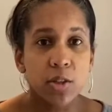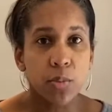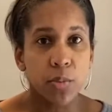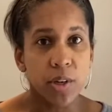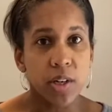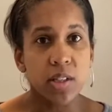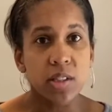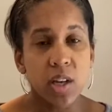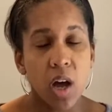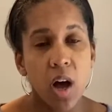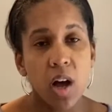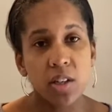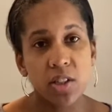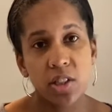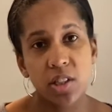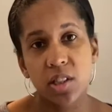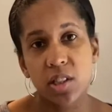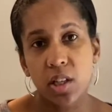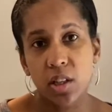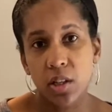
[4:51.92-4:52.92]
want to talk
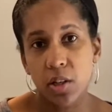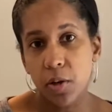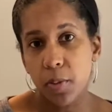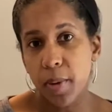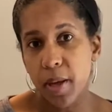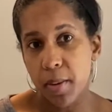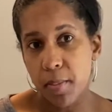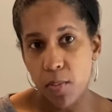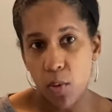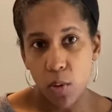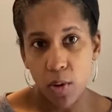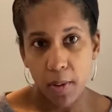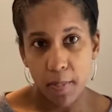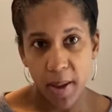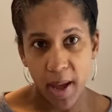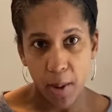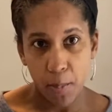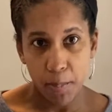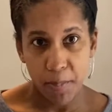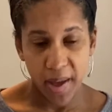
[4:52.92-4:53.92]
just a little bit more
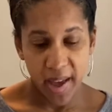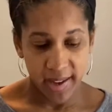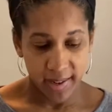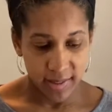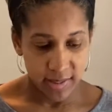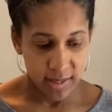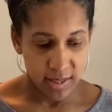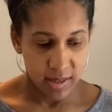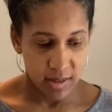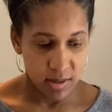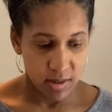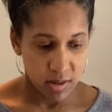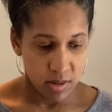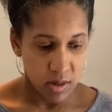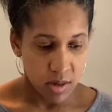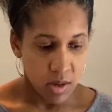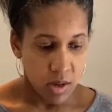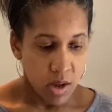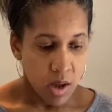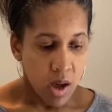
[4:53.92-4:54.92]
about pectin.
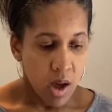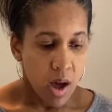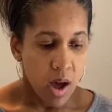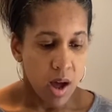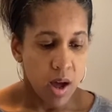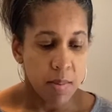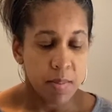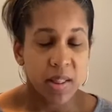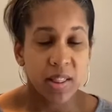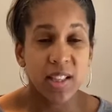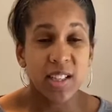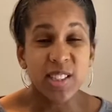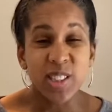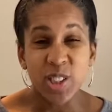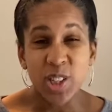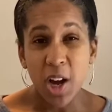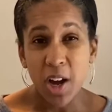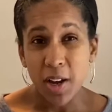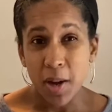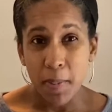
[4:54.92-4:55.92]
Let's
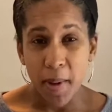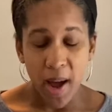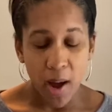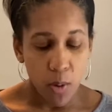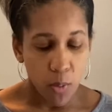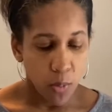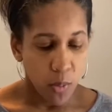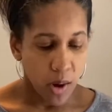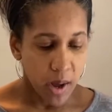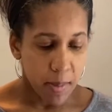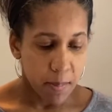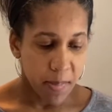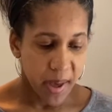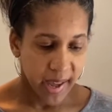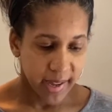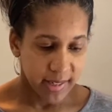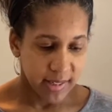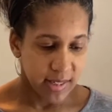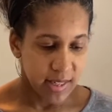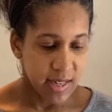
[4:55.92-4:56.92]
talk about what
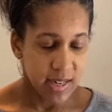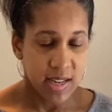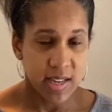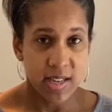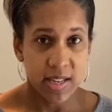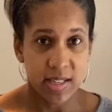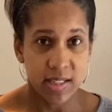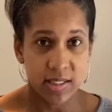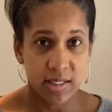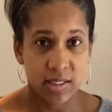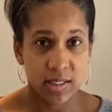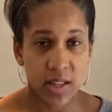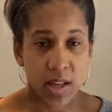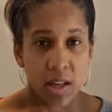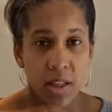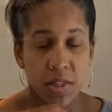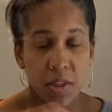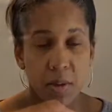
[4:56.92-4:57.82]
pectin is. The